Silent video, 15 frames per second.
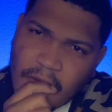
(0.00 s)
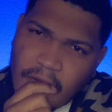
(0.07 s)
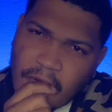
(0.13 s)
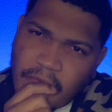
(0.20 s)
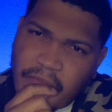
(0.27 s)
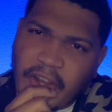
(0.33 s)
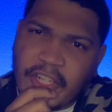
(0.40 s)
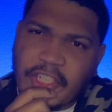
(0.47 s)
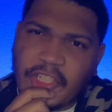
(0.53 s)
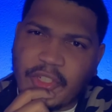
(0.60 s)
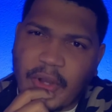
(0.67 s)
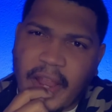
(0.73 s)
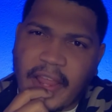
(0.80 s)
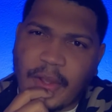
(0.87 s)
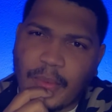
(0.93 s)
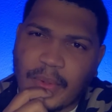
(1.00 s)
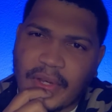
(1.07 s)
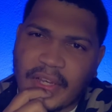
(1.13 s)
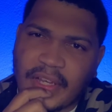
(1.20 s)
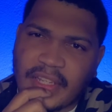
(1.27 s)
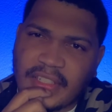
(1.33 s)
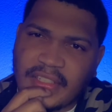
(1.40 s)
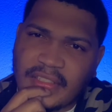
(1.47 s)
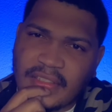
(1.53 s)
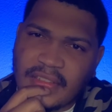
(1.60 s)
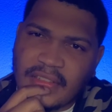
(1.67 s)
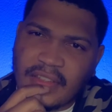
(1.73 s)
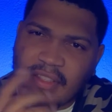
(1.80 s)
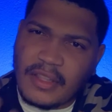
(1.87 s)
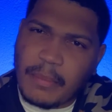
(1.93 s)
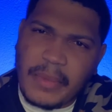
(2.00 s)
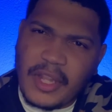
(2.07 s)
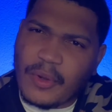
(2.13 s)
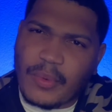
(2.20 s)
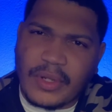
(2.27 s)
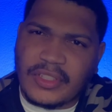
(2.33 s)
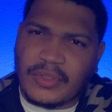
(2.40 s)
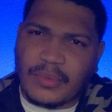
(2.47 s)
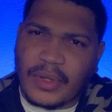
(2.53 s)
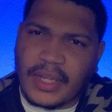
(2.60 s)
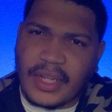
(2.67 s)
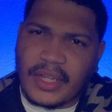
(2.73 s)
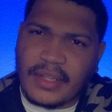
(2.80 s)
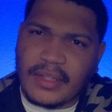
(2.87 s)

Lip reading: first strike was the meter wasn't running.